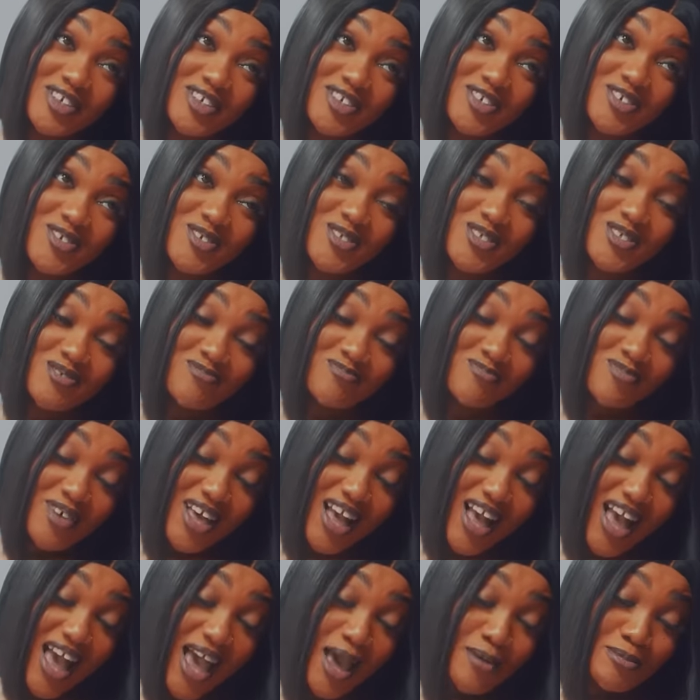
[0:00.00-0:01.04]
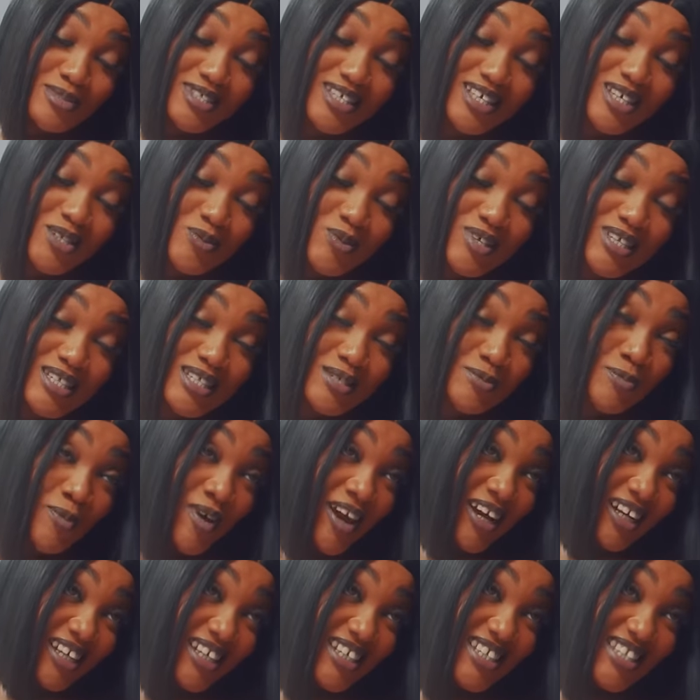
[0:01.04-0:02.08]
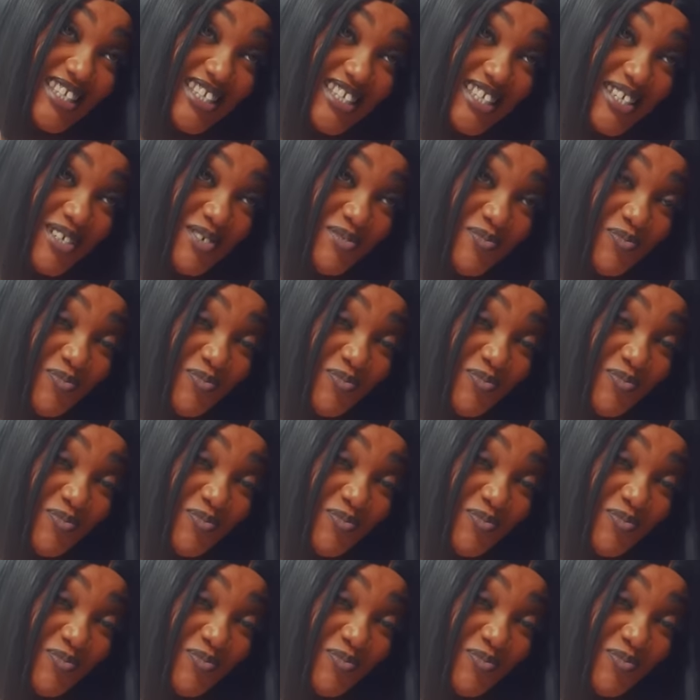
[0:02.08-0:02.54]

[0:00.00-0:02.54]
news. I'm 6 weeks pregnant.